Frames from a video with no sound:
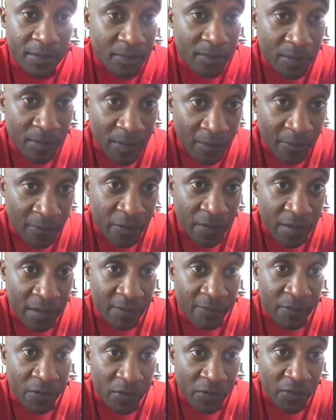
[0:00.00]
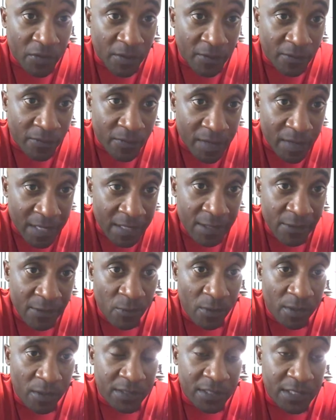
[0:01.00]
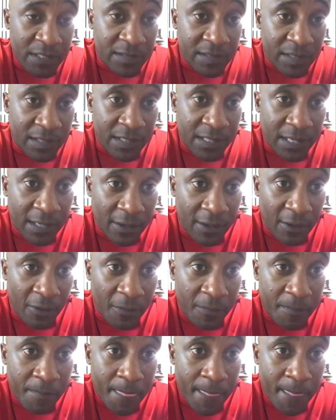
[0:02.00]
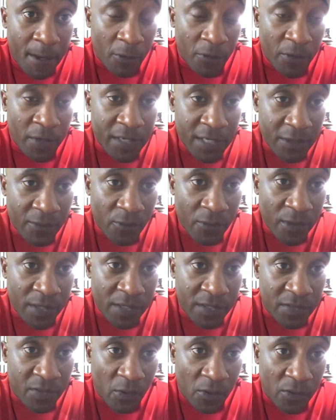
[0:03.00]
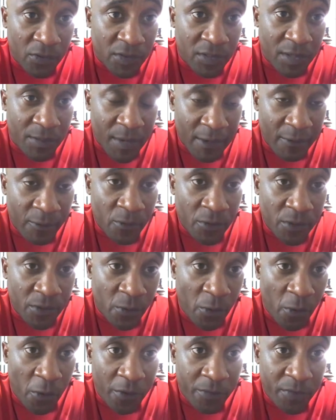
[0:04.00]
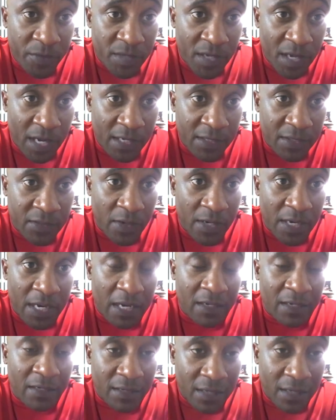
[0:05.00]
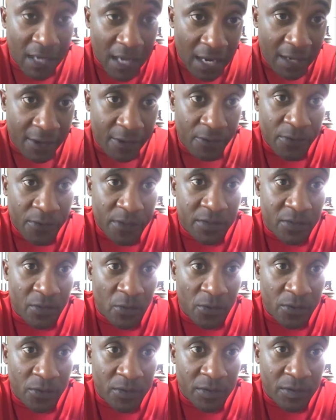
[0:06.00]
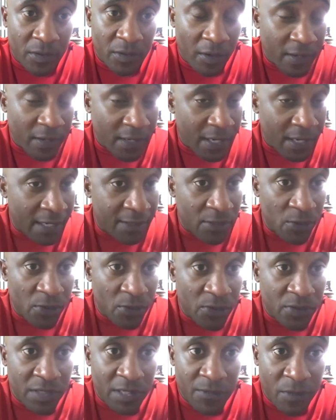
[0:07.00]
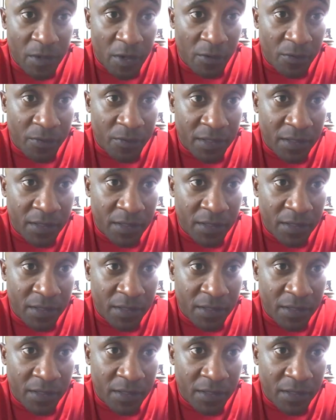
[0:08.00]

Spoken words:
If anyone needs any help or they need resources, I'm at Wounded Warrior Battalion, so I got a lot of resources. All you got to do is email me,